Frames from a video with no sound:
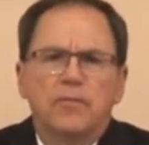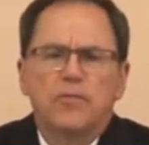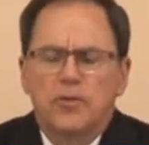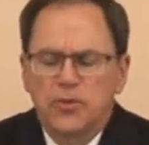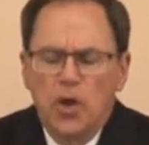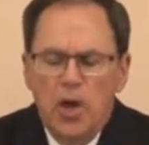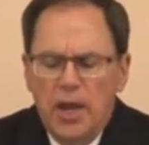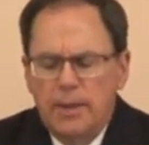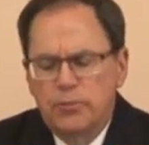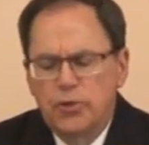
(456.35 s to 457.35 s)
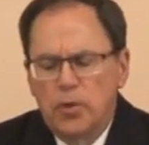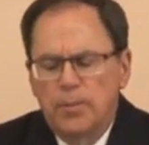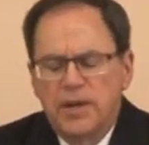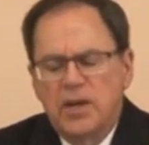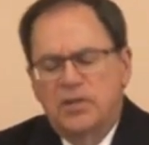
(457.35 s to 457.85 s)
for Saul, I'm sure,
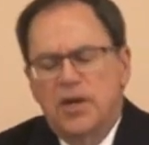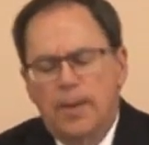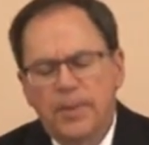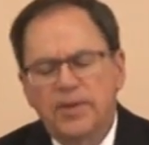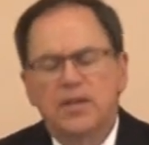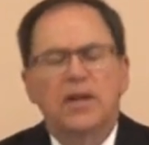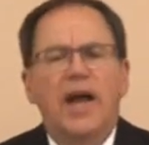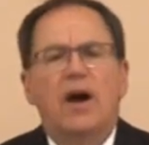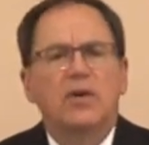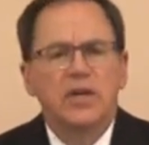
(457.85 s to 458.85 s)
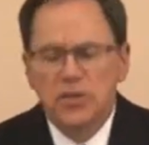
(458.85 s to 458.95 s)
because up until now,